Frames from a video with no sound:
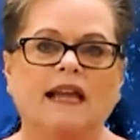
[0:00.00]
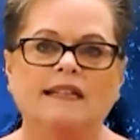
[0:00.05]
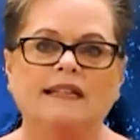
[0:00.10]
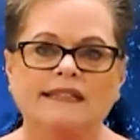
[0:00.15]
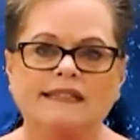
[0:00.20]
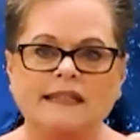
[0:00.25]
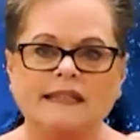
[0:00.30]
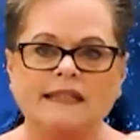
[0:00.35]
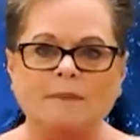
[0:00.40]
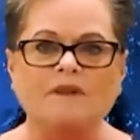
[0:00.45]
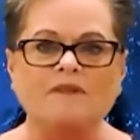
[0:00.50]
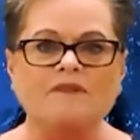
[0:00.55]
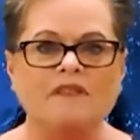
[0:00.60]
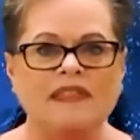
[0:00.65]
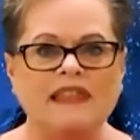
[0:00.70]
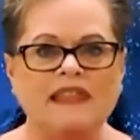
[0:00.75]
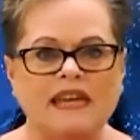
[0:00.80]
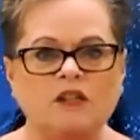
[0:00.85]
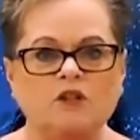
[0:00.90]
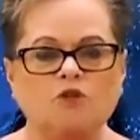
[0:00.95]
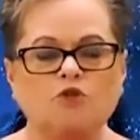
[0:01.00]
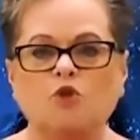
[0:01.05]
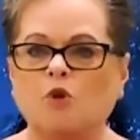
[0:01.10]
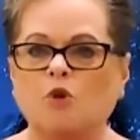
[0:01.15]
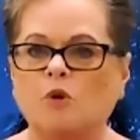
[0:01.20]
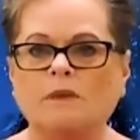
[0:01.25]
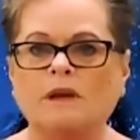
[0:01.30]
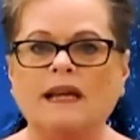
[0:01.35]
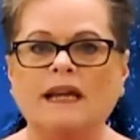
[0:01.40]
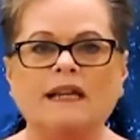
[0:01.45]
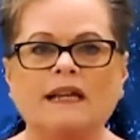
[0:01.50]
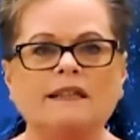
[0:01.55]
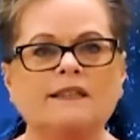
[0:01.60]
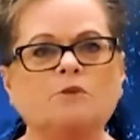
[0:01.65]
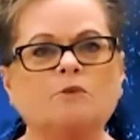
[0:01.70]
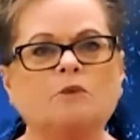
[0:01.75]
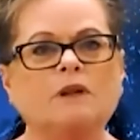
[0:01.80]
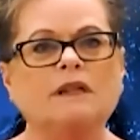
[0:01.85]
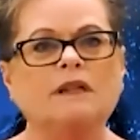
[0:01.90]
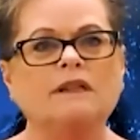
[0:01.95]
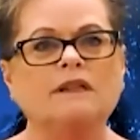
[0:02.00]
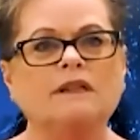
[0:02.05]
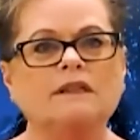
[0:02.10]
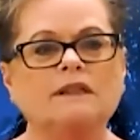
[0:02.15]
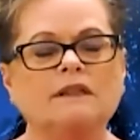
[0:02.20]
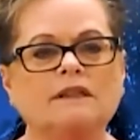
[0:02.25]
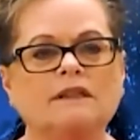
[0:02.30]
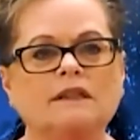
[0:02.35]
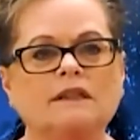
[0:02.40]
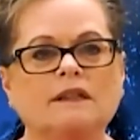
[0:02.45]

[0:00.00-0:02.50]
some of their trauma as well